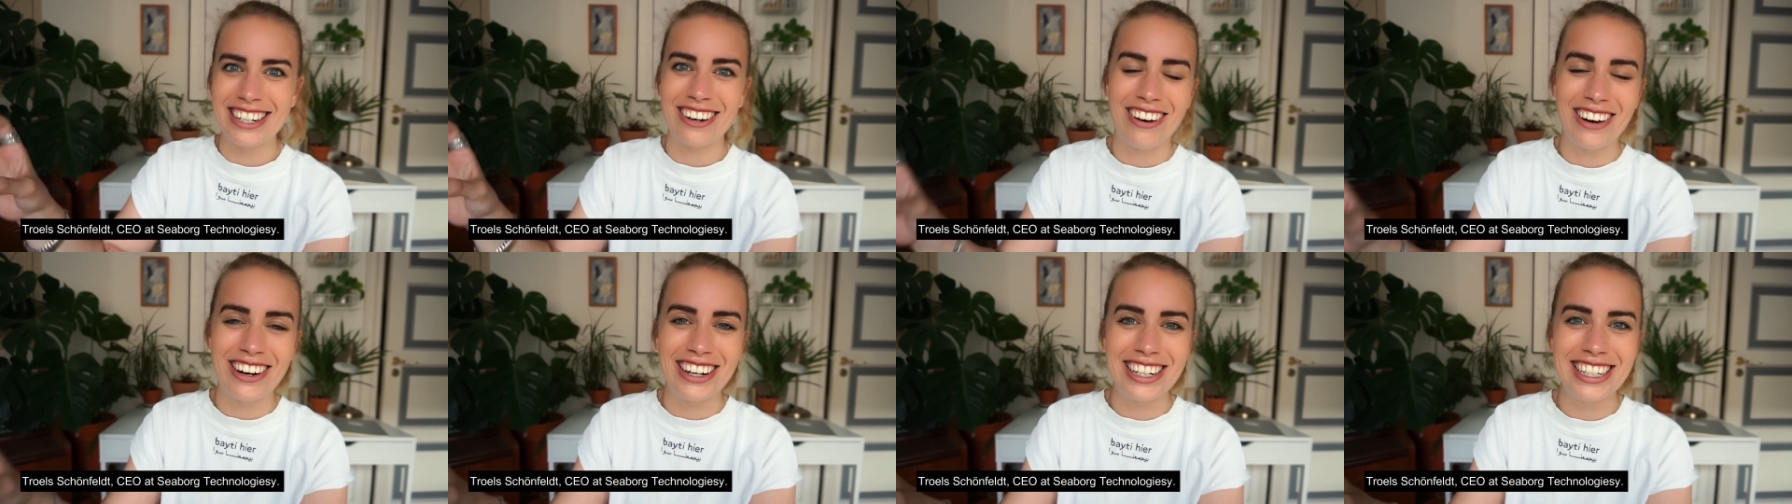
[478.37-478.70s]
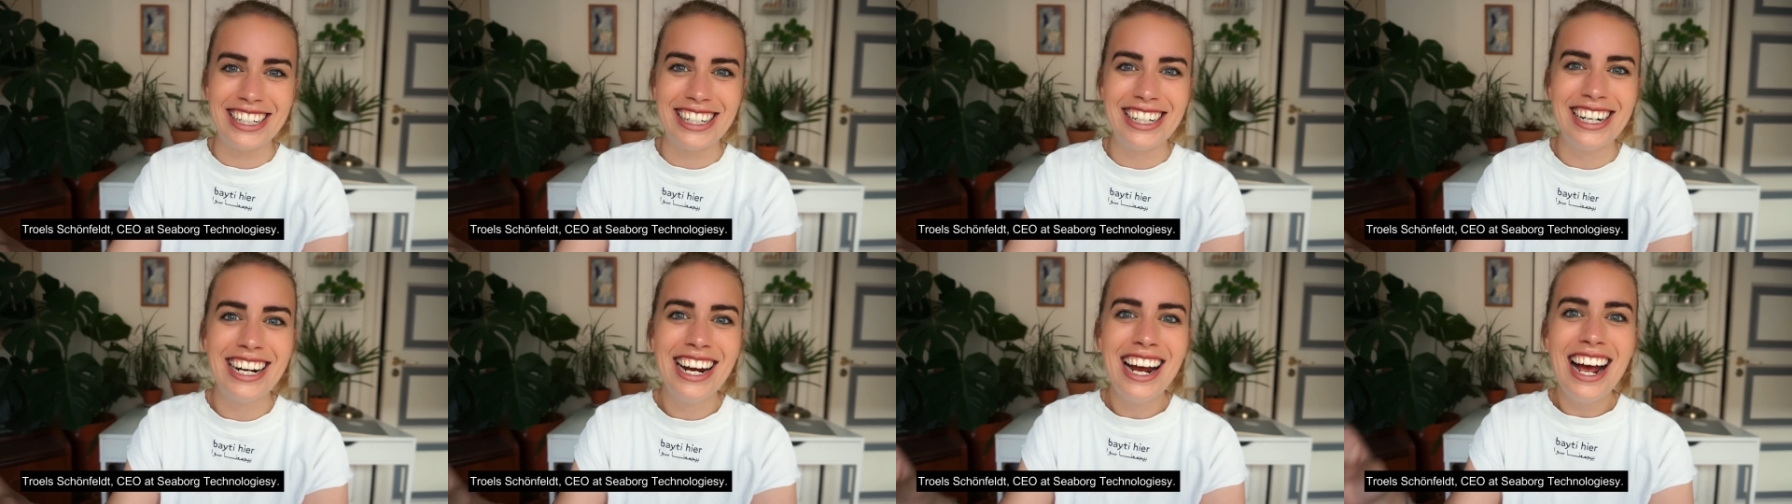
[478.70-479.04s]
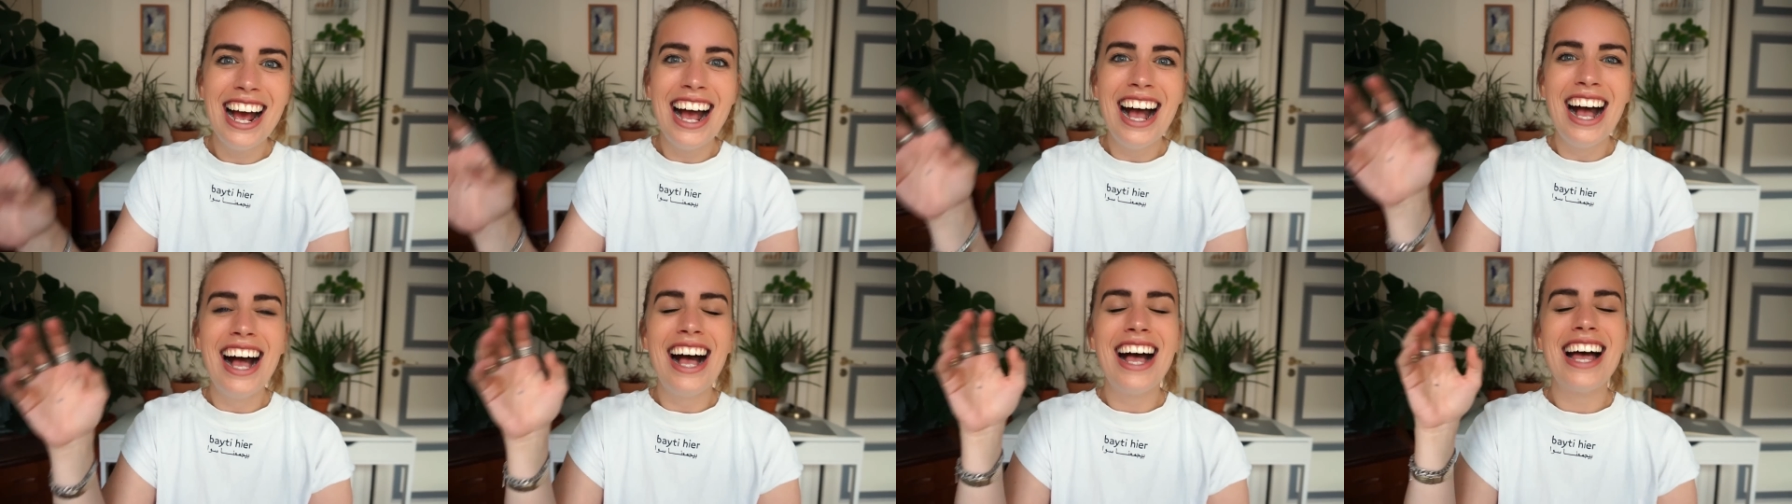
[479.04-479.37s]
on
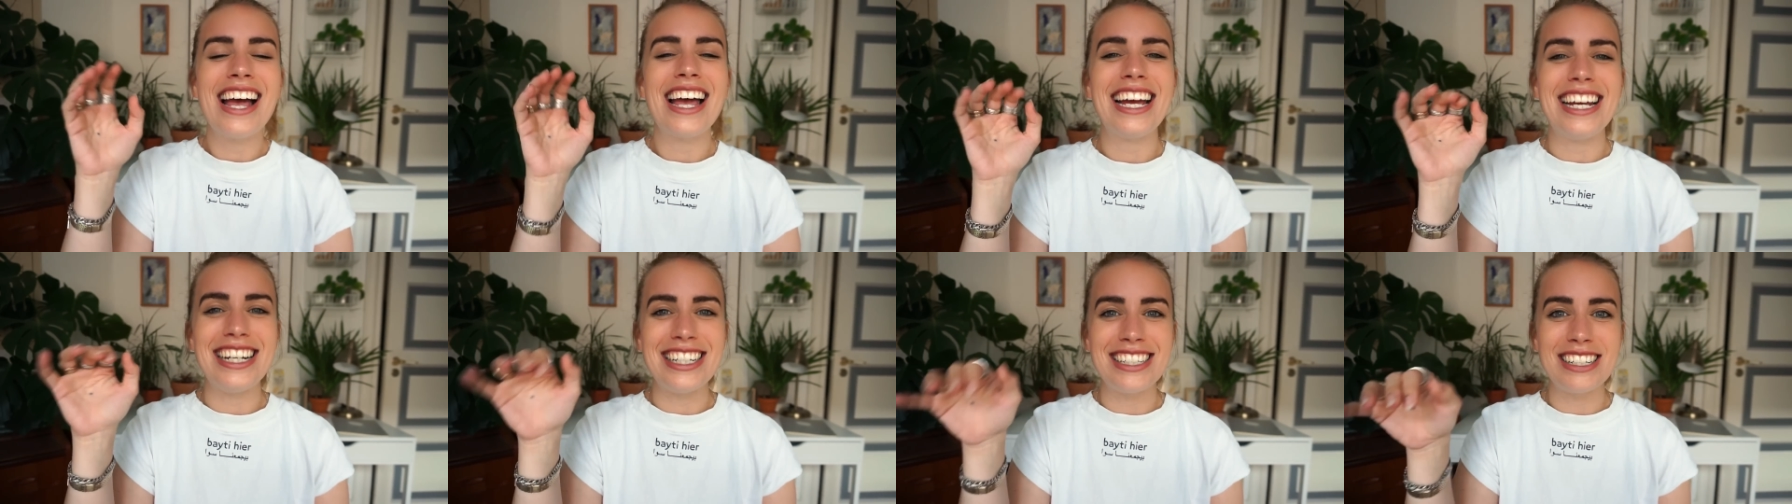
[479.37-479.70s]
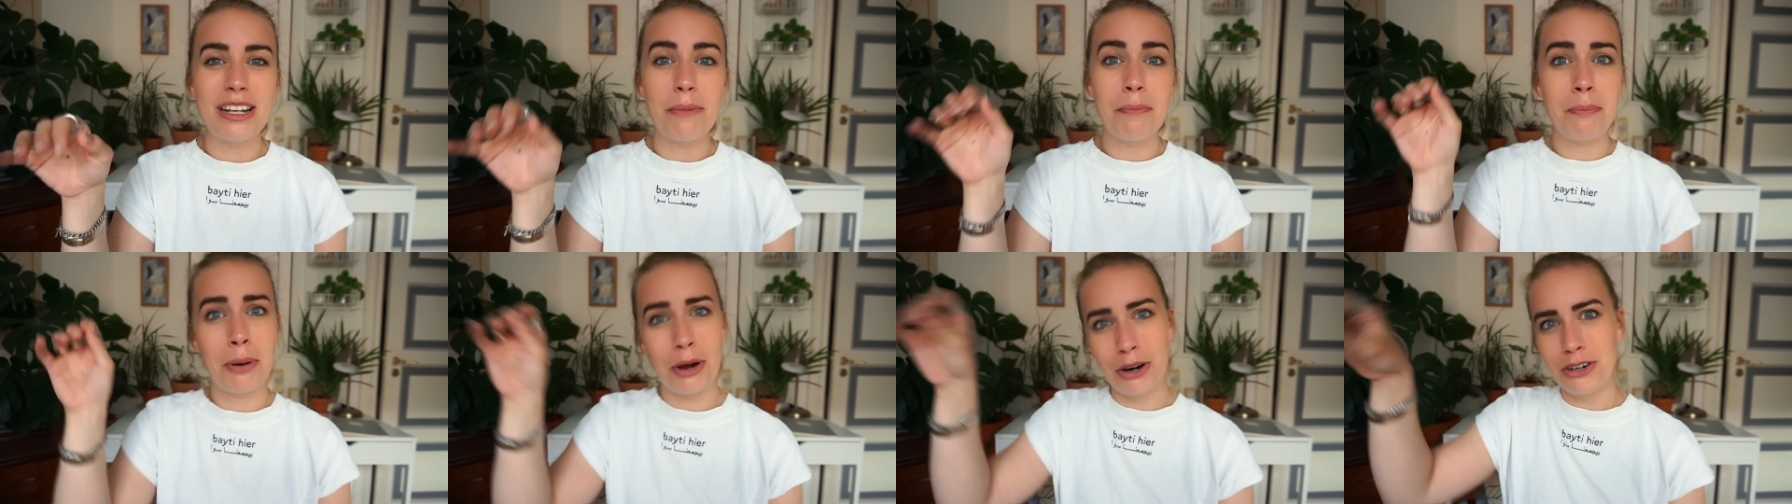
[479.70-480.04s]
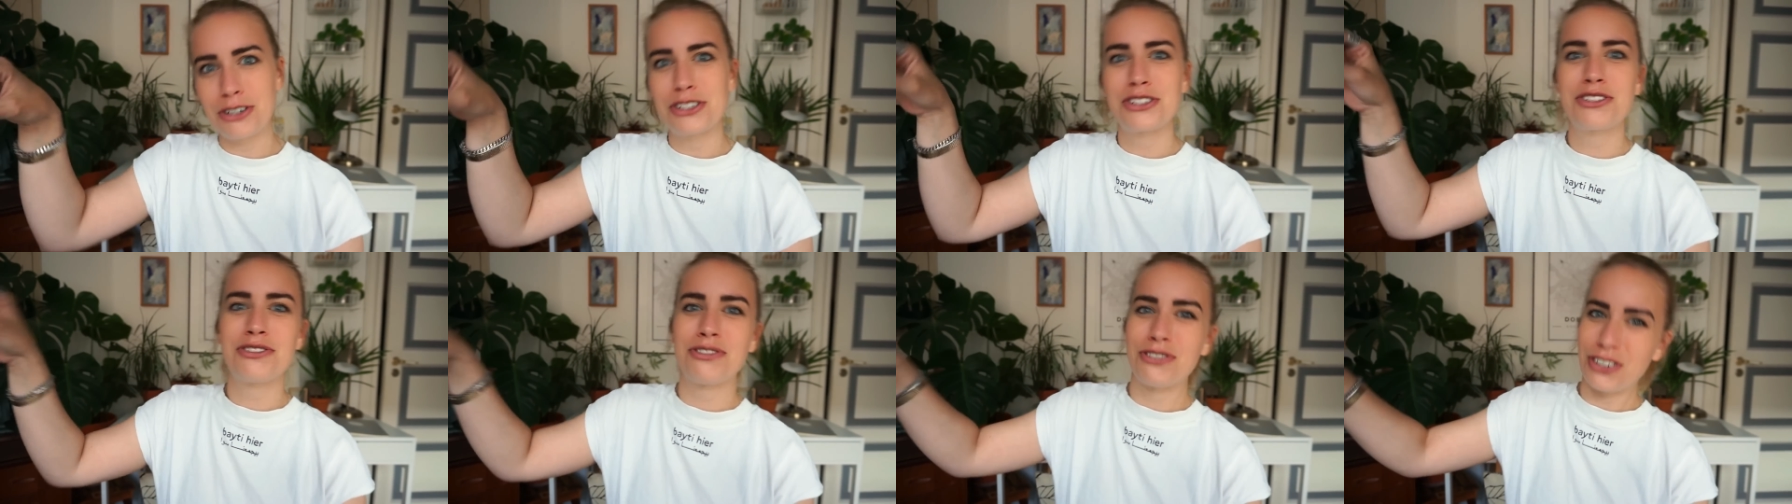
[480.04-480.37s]
in
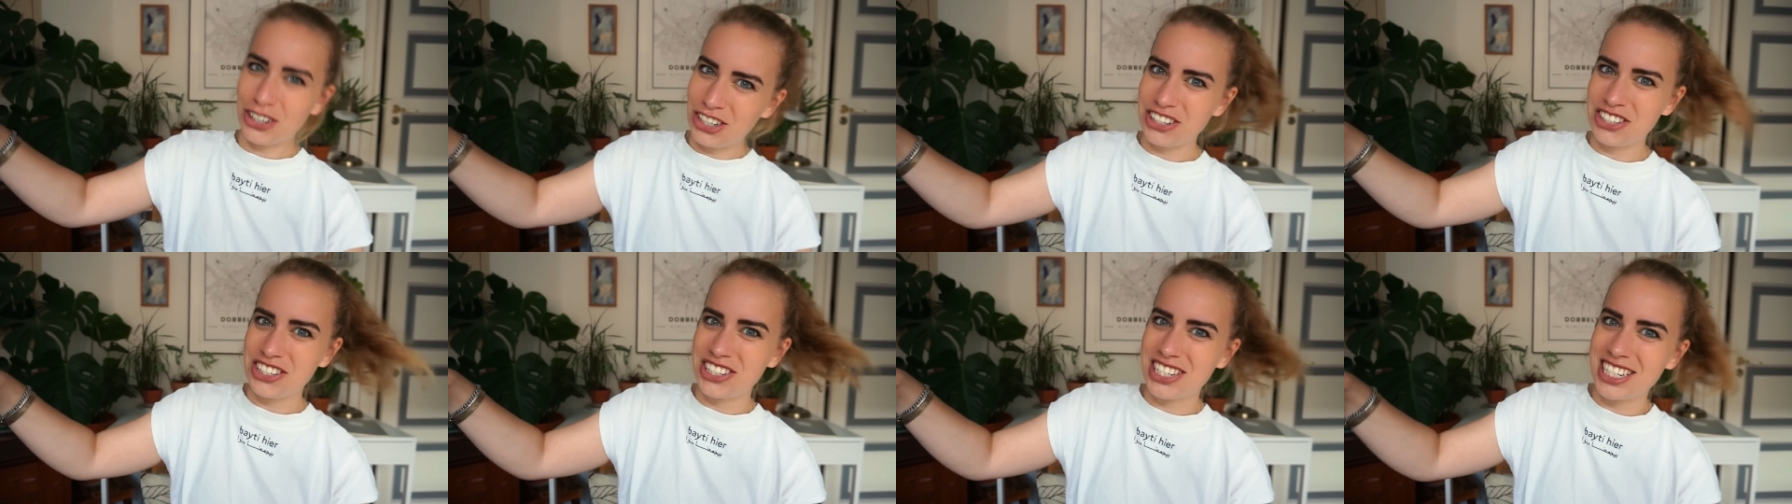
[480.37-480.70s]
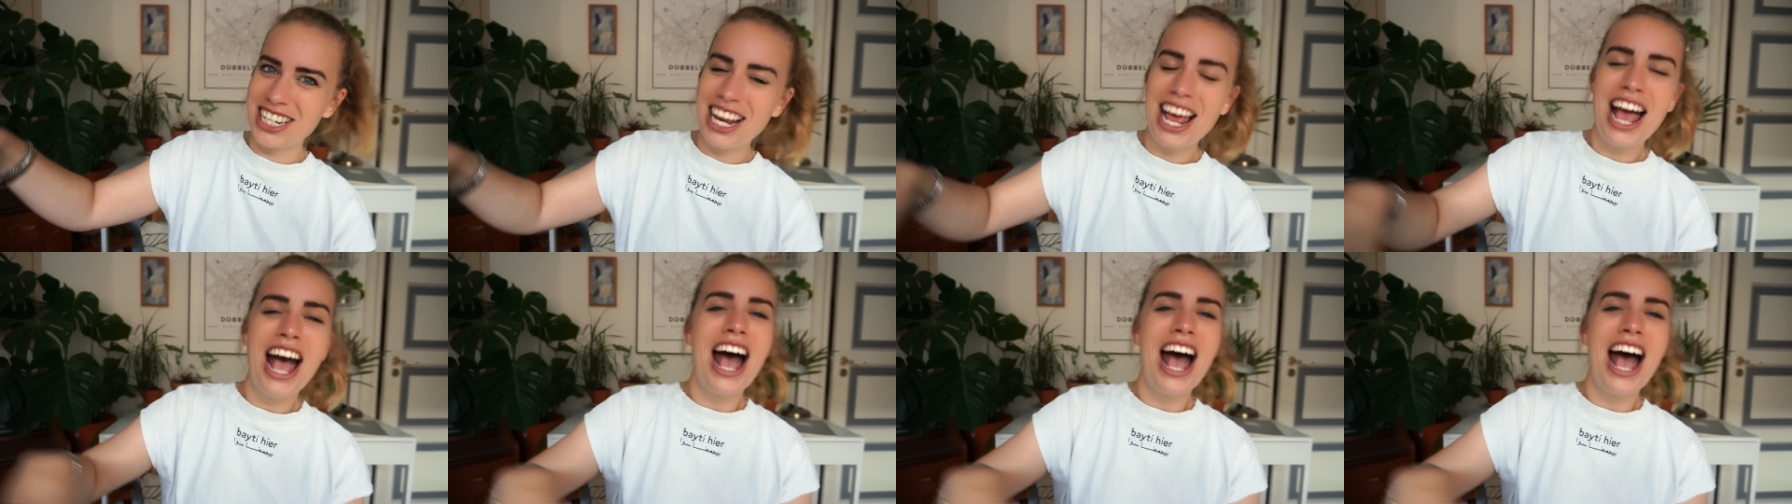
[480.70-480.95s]
purse first